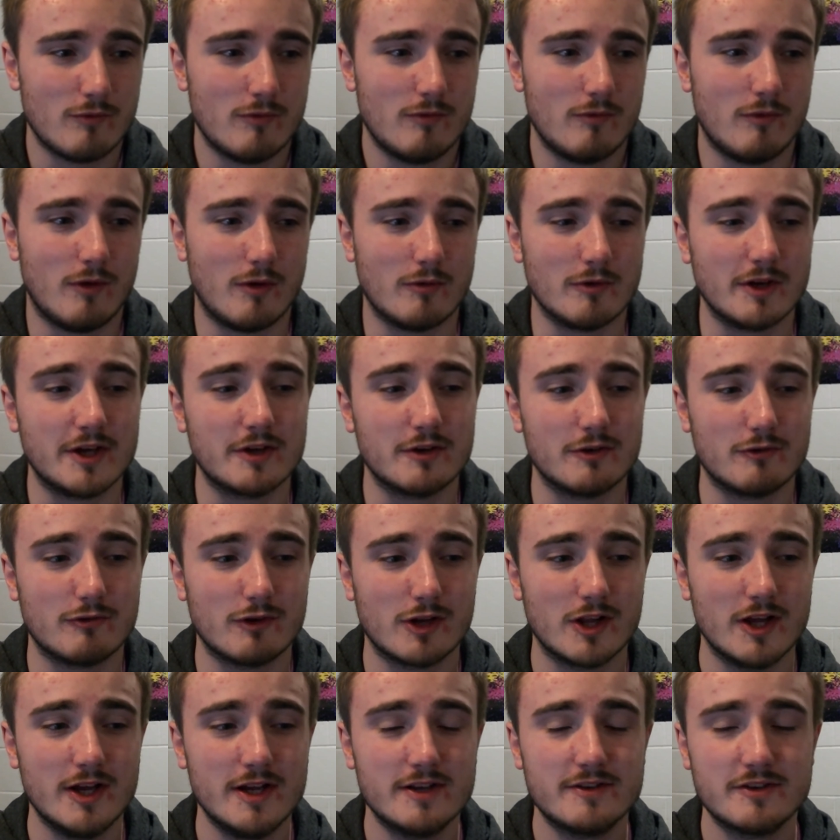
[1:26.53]
what we could
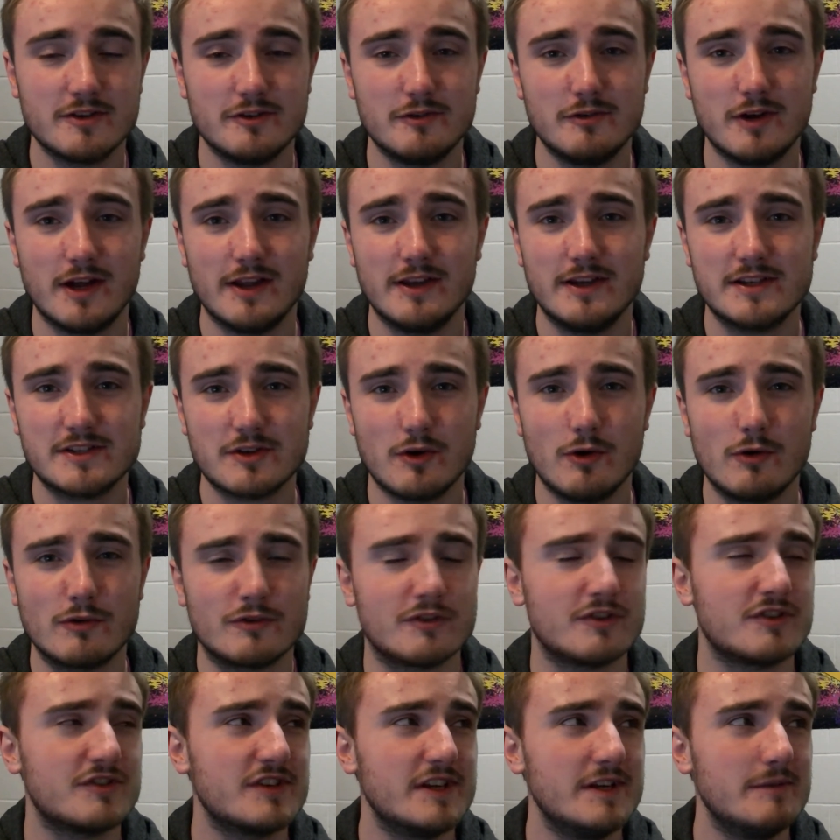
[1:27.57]
relate to, and it's odd,
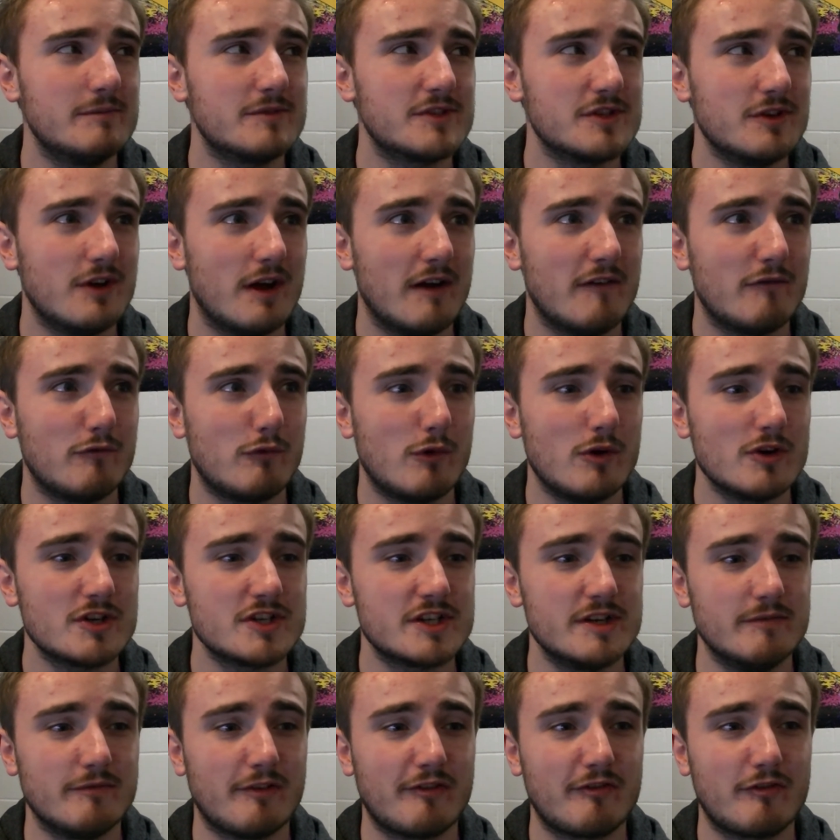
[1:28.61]
seems though I've watched
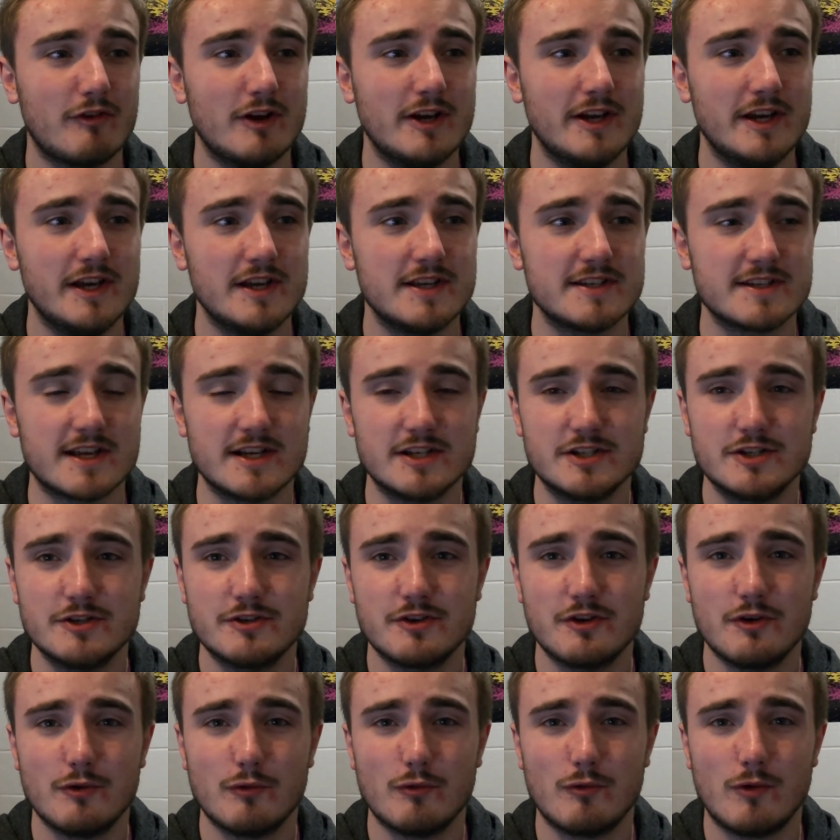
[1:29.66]
him for 3 years, I should
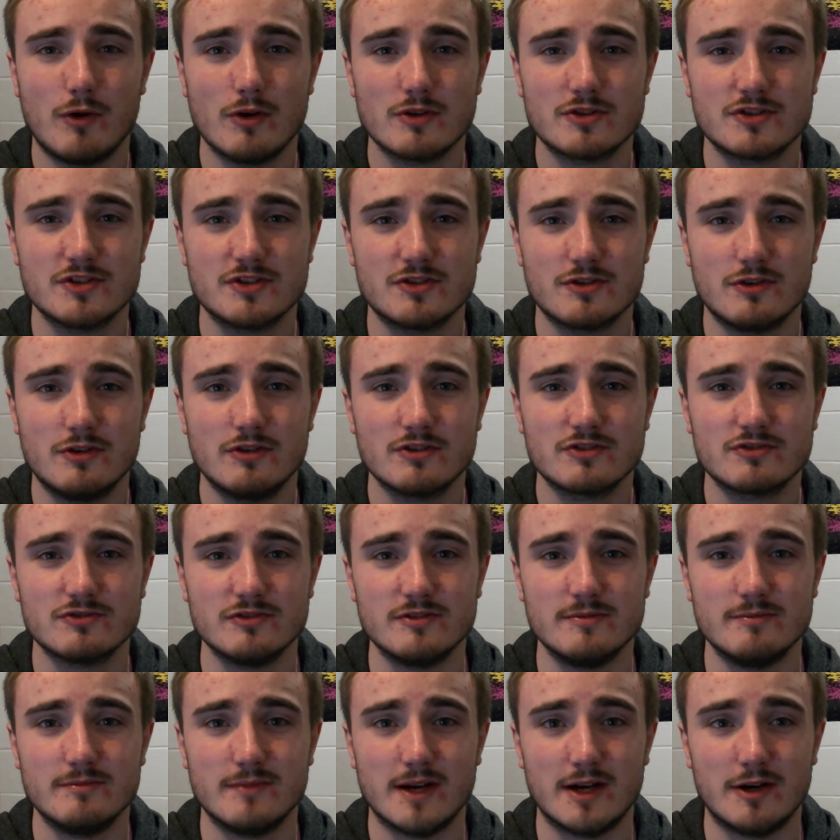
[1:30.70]
know what to talk to
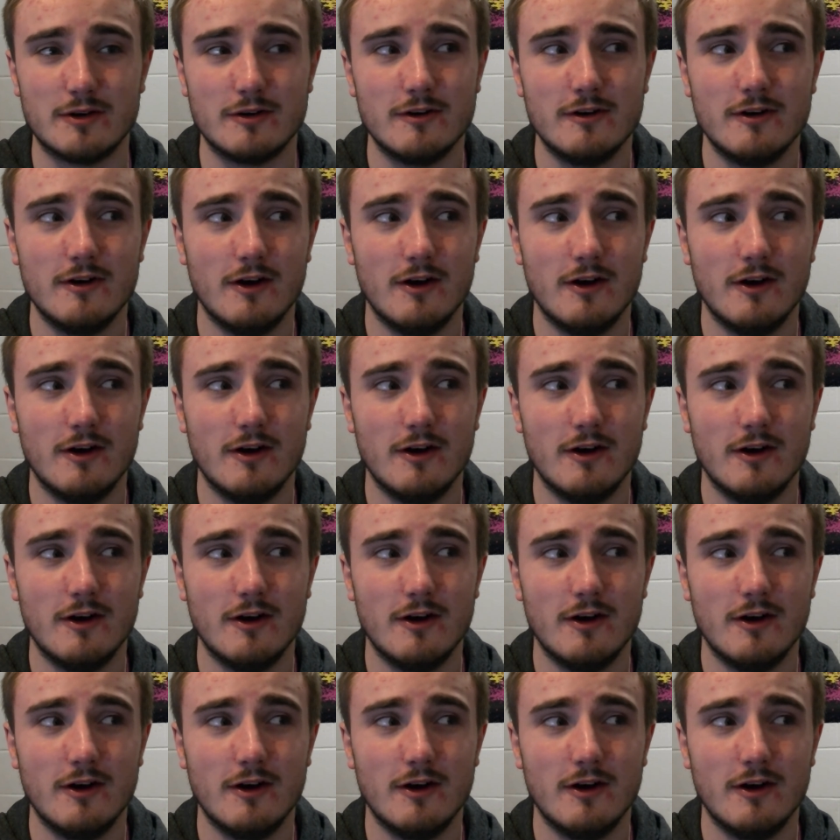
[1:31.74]
him about.